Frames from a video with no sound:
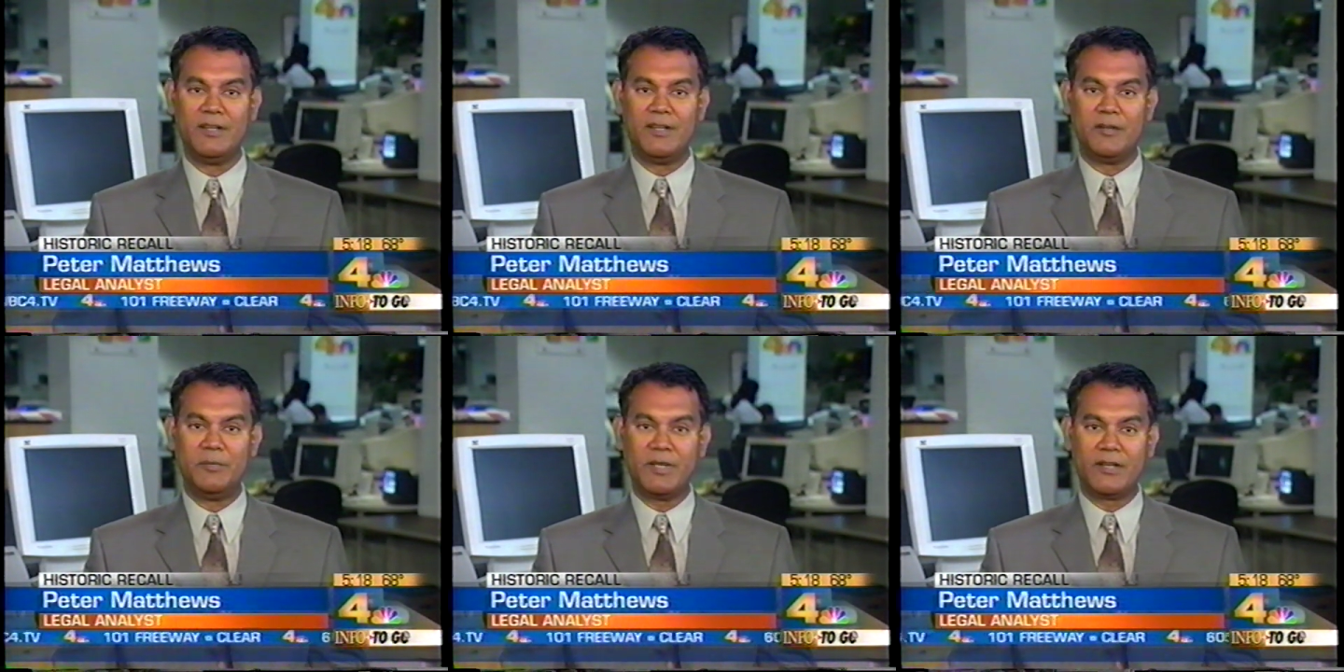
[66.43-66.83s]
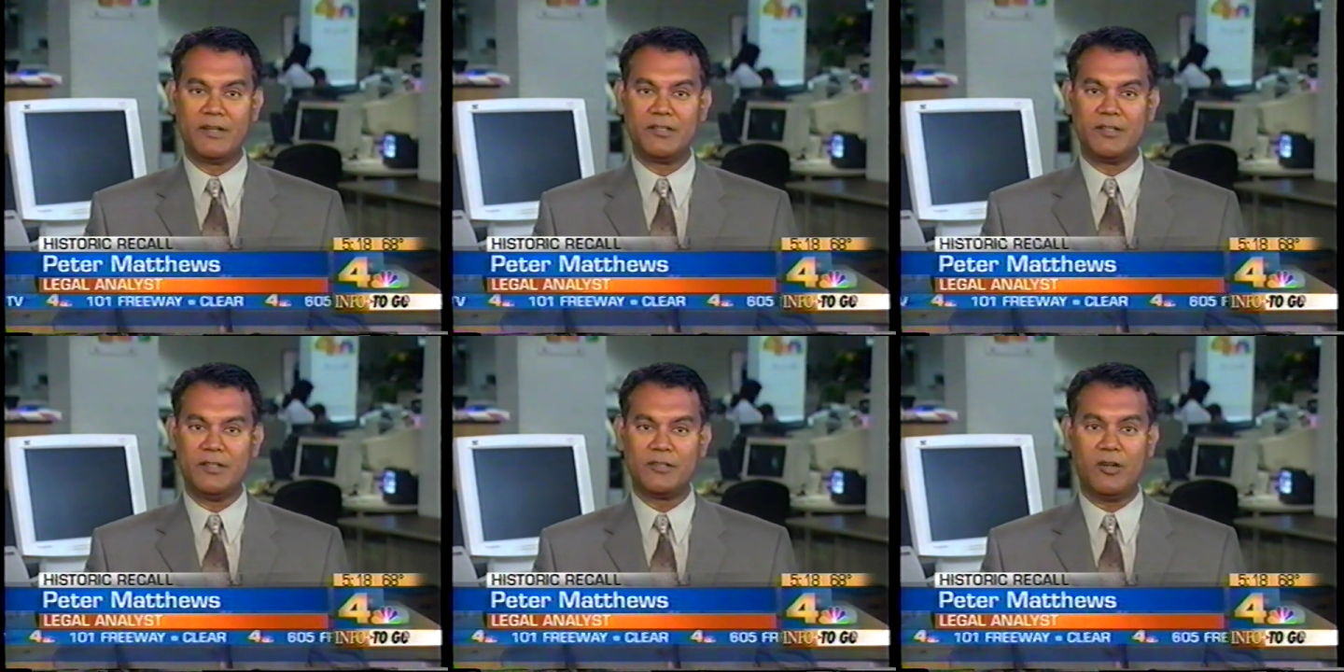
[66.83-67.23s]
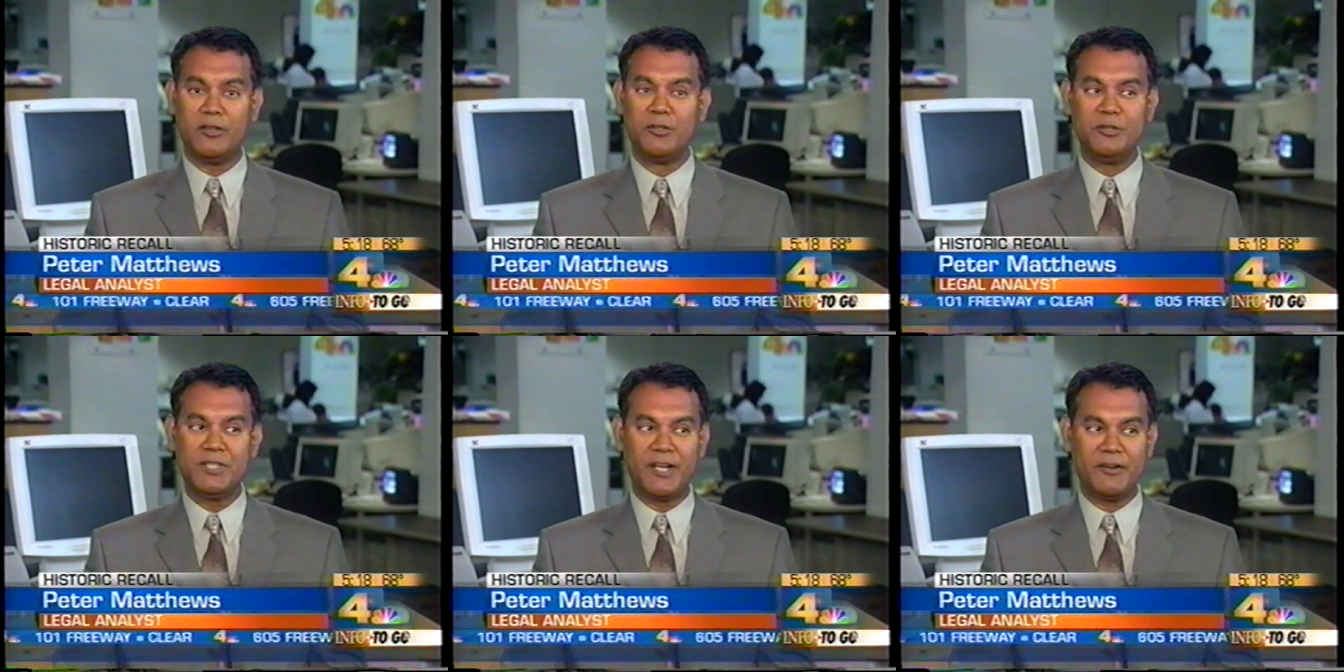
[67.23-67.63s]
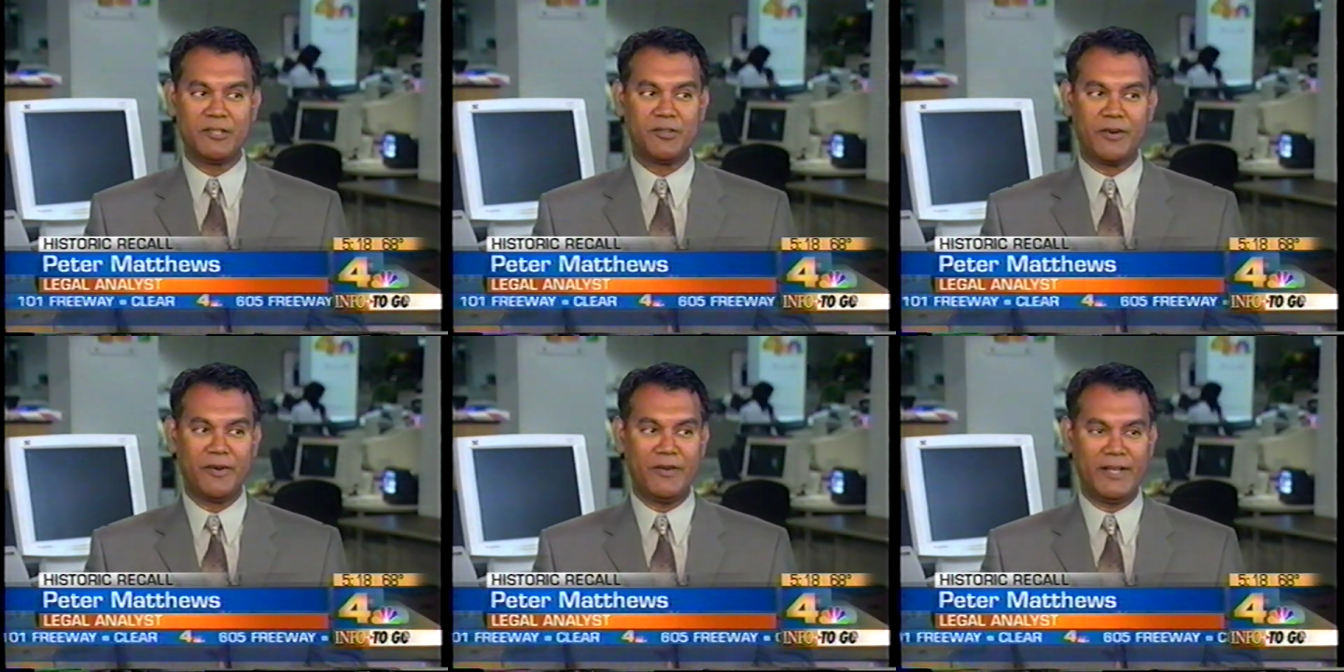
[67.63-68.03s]
So, so the little new
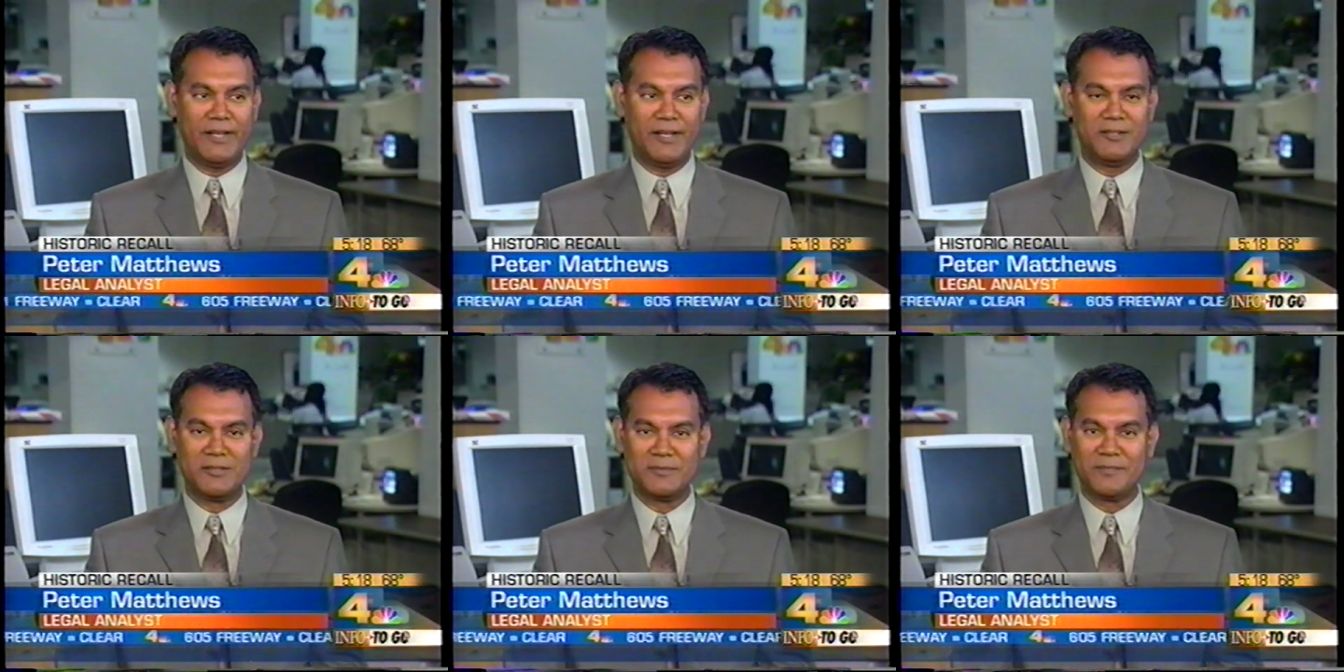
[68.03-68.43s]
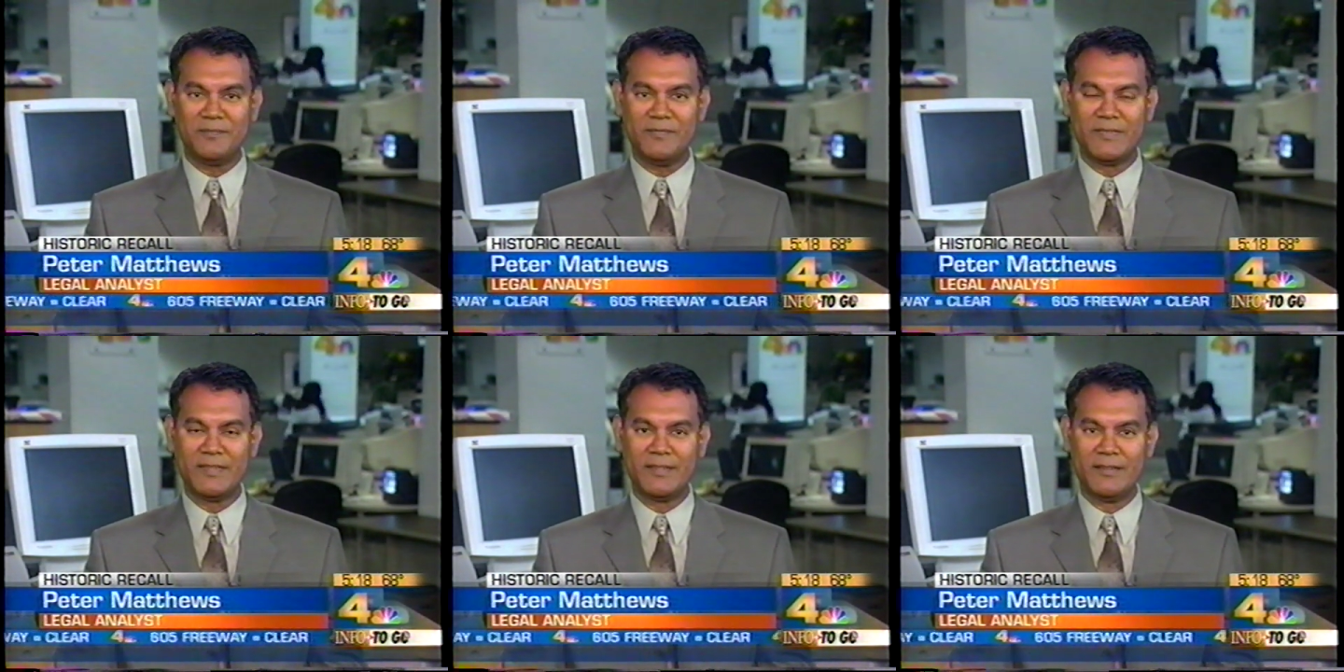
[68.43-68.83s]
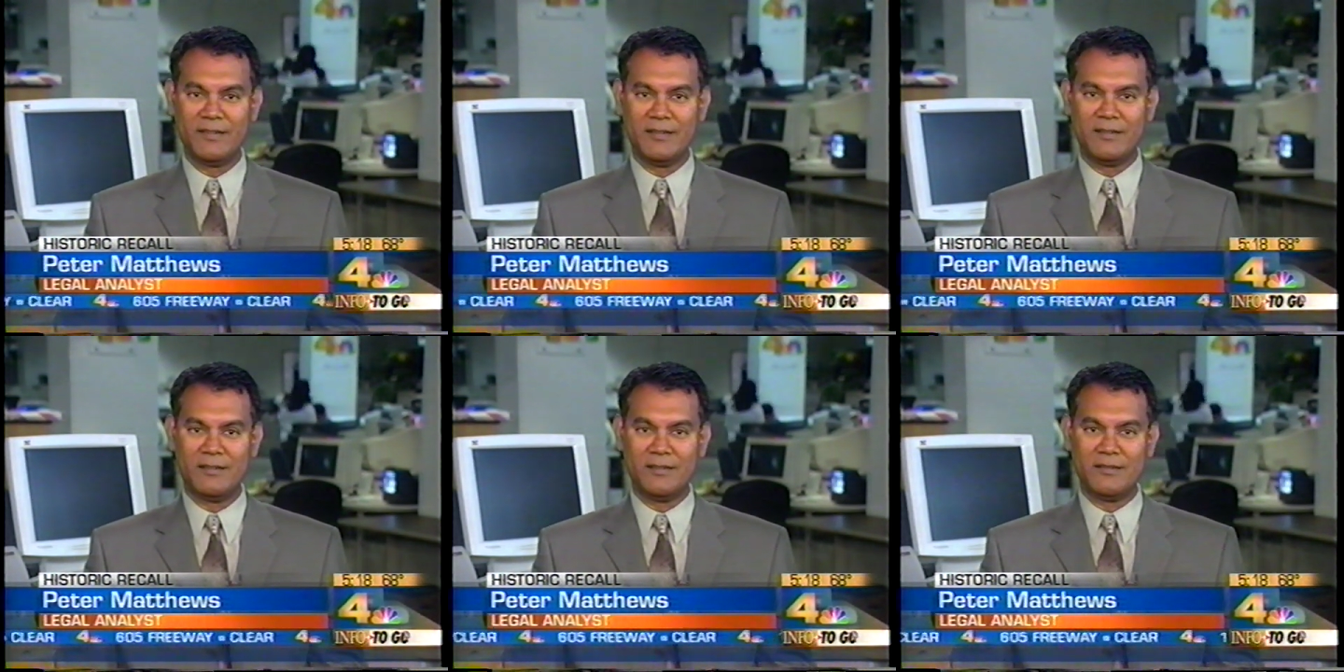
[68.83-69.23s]
territory right now. The little hitch is